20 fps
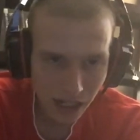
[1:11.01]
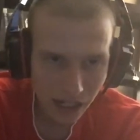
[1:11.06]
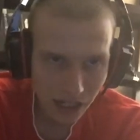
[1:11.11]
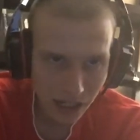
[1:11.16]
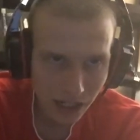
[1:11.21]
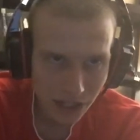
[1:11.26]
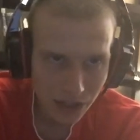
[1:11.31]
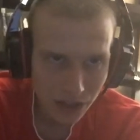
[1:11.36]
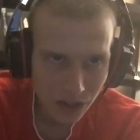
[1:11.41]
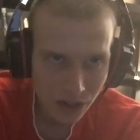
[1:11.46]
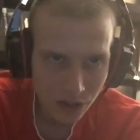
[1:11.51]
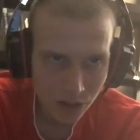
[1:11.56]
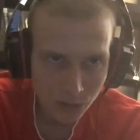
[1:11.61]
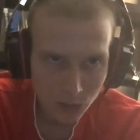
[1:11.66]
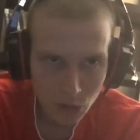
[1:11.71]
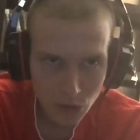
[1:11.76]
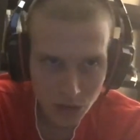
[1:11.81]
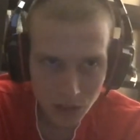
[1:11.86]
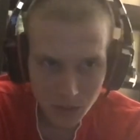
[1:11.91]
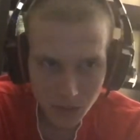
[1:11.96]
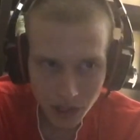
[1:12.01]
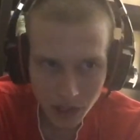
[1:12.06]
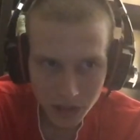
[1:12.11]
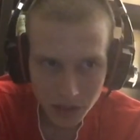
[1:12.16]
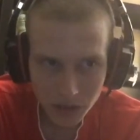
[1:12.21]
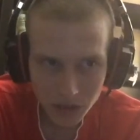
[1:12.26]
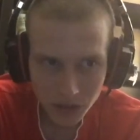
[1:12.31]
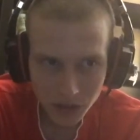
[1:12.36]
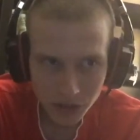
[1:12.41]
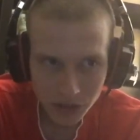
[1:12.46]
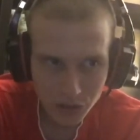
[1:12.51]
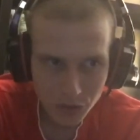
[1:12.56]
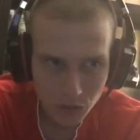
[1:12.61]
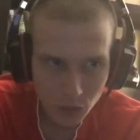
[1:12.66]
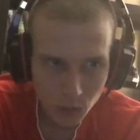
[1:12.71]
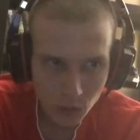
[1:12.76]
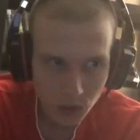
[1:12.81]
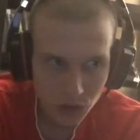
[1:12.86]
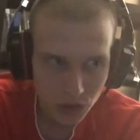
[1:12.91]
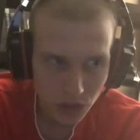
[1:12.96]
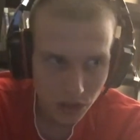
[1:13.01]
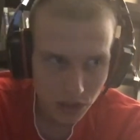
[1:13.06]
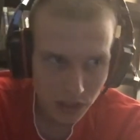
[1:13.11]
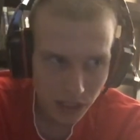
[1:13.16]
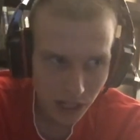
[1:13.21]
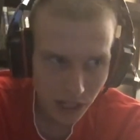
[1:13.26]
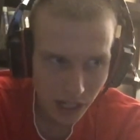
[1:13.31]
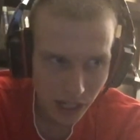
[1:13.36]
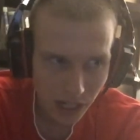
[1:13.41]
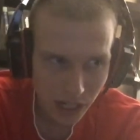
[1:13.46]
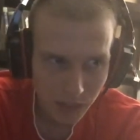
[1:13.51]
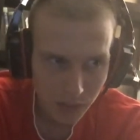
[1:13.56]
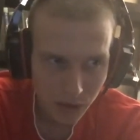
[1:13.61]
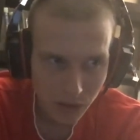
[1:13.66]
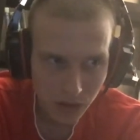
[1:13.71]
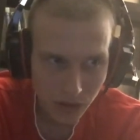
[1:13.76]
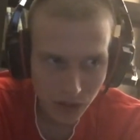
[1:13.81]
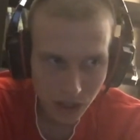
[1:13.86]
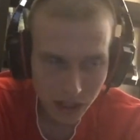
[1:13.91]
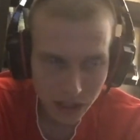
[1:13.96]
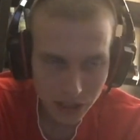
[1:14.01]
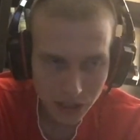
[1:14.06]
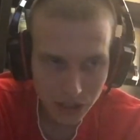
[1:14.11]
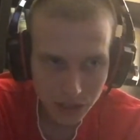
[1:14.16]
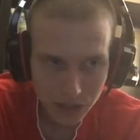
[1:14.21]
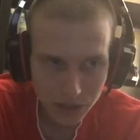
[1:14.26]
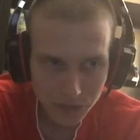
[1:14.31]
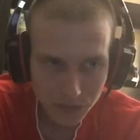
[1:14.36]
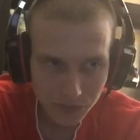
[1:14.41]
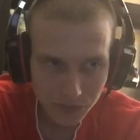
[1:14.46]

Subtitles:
And you know, with Mookie Betts, you hear these rumors all the time. I just